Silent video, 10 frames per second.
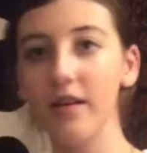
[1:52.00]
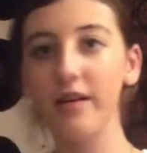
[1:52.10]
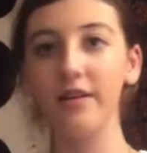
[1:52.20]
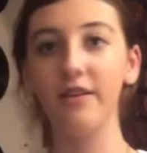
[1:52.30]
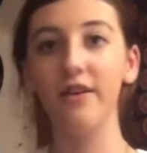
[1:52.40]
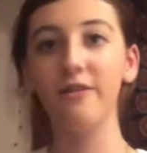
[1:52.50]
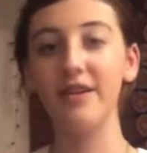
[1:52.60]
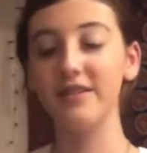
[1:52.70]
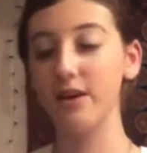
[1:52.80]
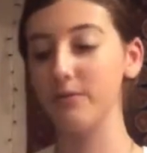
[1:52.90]
You can't really
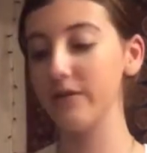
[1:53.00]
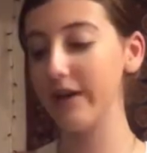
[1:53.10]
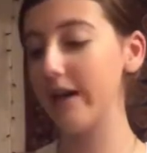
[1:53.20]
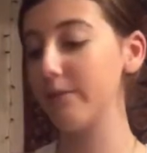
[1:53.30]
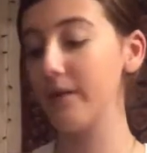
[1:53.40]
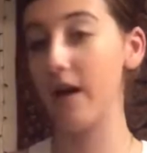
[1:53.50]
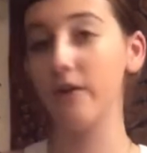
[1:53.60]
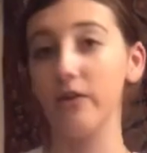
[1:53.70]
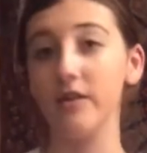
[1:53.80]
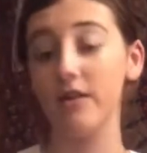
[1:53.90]
see it on my face, but I
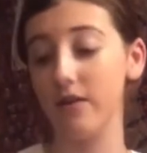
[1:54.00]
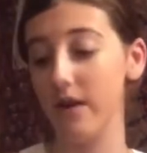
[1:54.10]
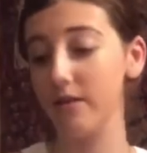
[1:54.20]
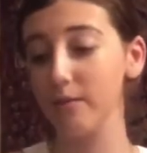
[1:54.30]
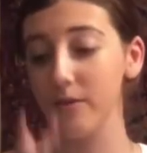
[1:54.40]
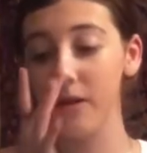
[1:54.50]
honestly do have some on.